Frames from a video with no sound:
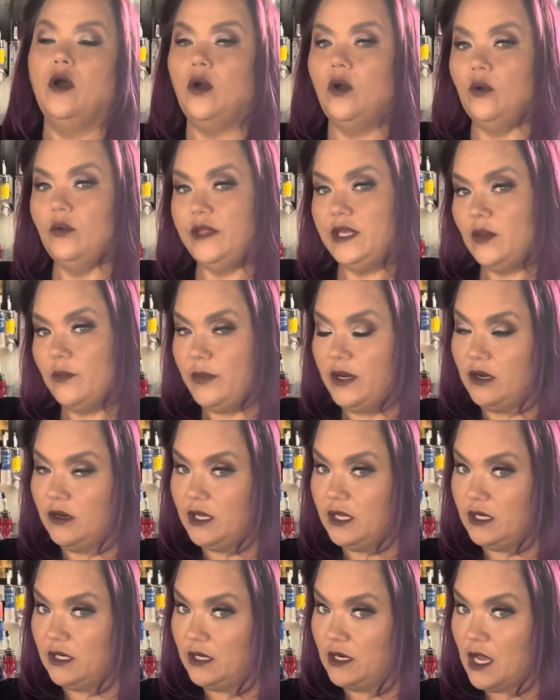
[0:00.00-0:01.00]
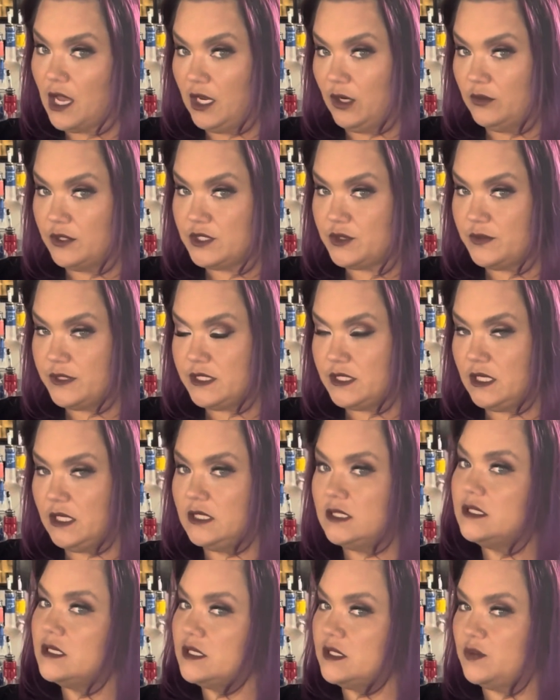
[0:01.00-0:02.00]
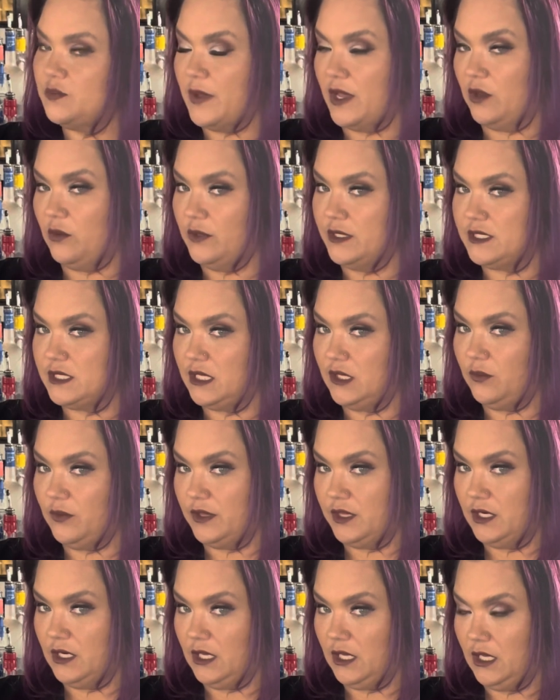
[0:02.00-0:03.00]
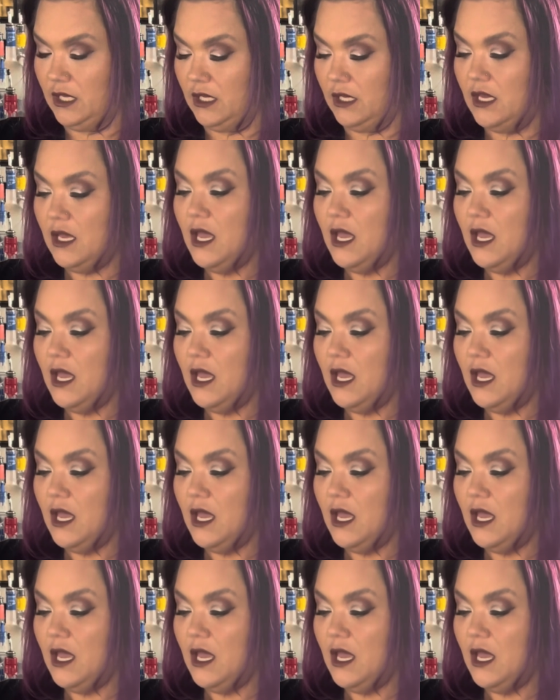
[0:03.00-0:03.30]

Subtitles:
Only American and Irish whiskeys spell whiskey with an E.